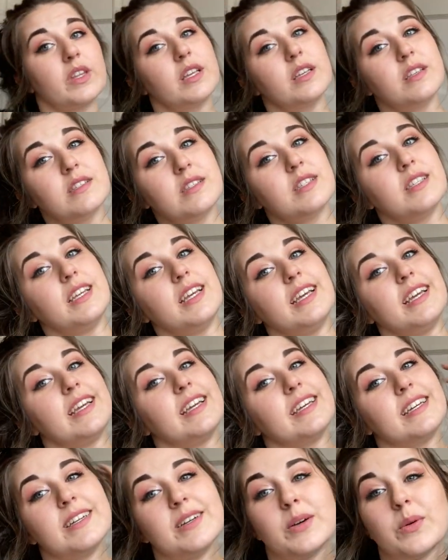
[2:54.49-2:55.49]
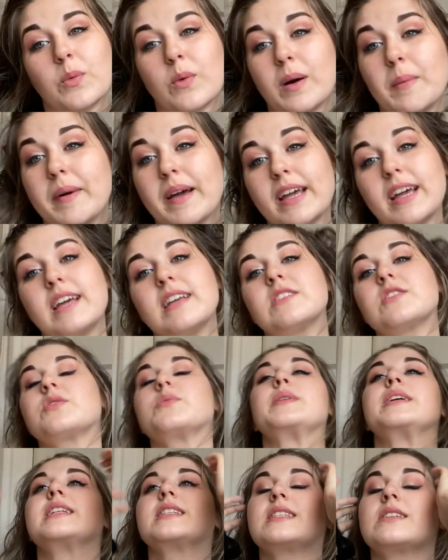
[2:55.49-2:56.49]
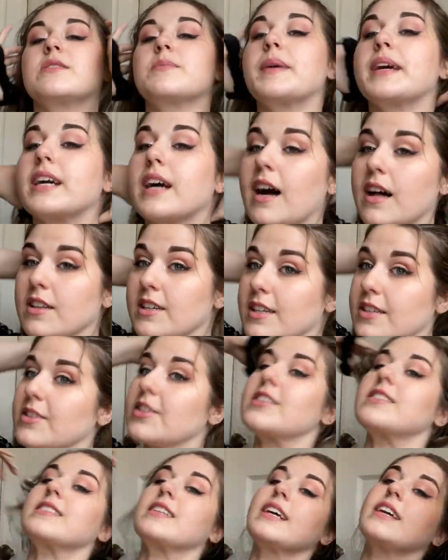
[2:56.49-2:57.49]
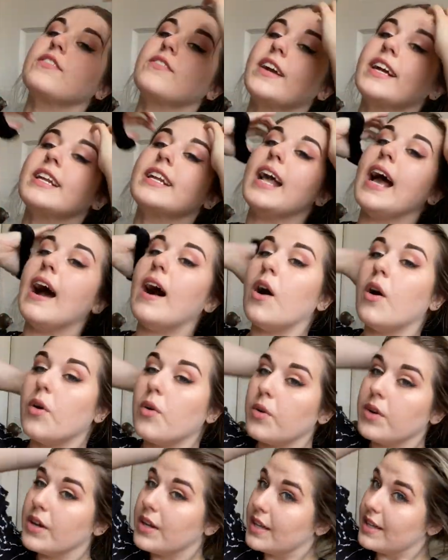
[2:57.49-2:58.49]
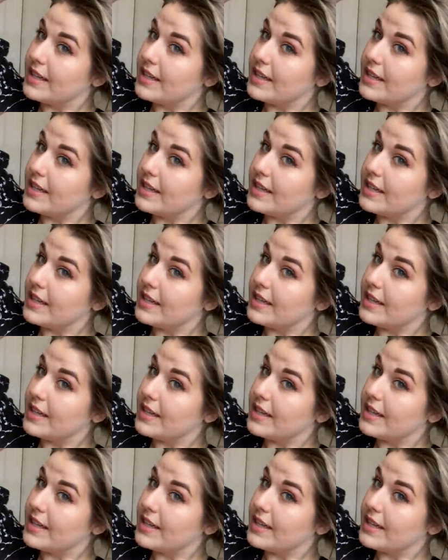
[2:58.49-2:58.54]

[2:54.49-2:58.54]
see what my, so we can see what my color looks like right now.